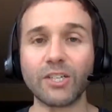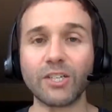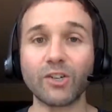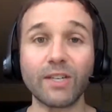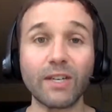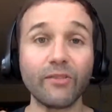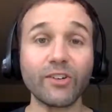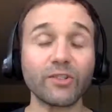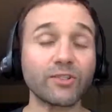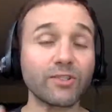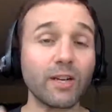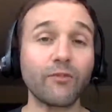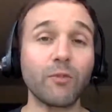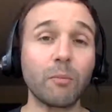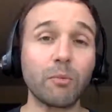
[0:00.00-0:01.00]
You're giving
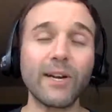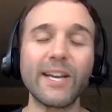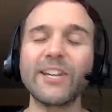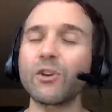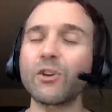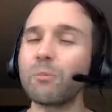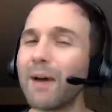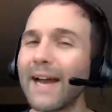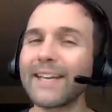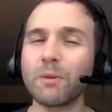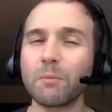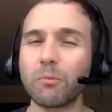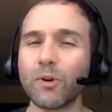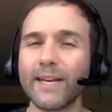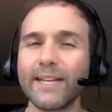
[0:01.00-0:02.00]
yourself a break, your mind a
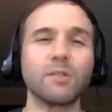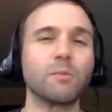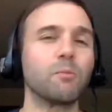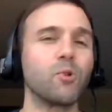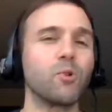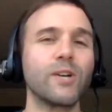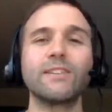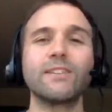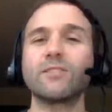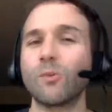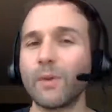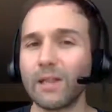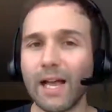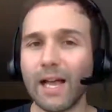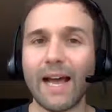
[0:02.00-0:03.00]
break to breathe, to
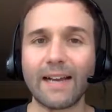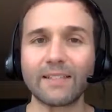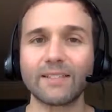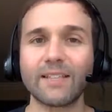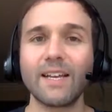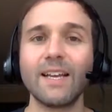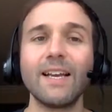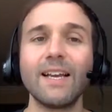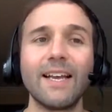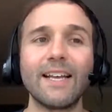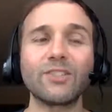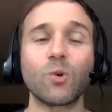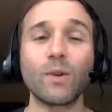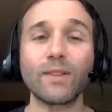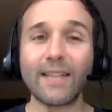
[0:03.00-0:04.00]
relax.
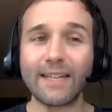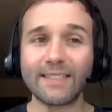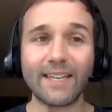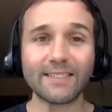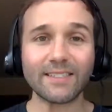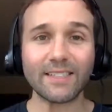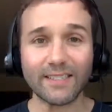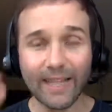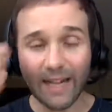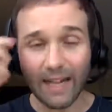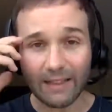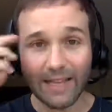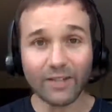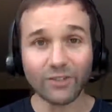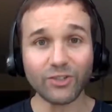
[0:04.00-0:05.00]
And so what that does is that
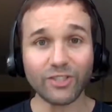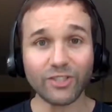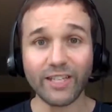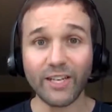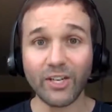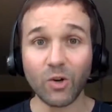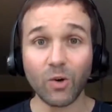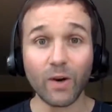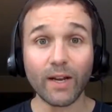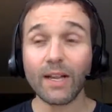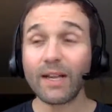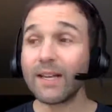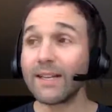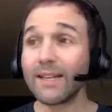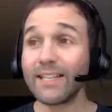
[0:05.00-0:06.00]
allows you to say, you know what,
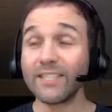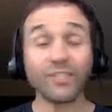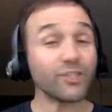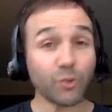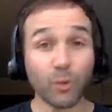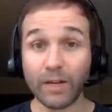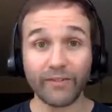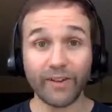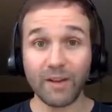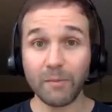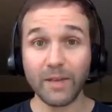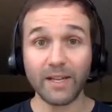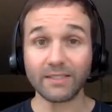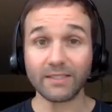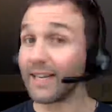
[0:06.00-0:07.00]
it's just 25
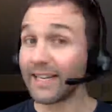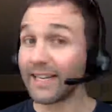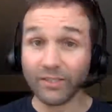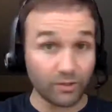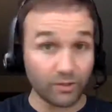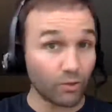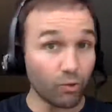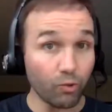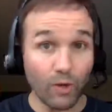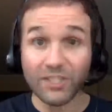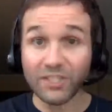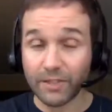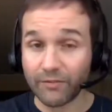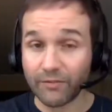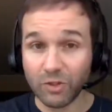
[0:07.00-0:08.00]
minutes. And I can just
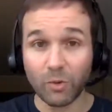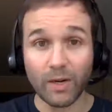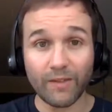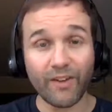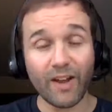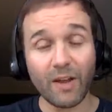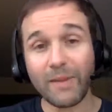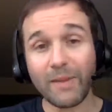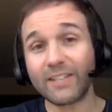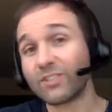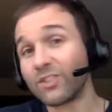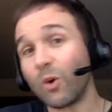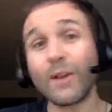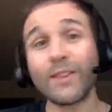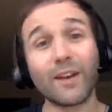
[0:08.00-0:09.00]
crush it for 25 minutes,
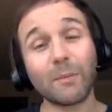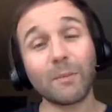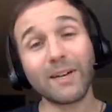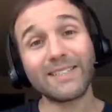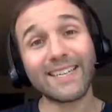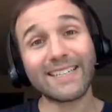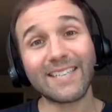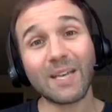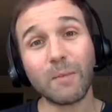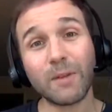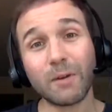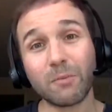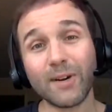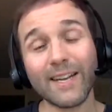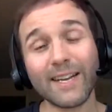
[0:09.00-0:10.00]
knowing that I'm going to take a 10-minute break.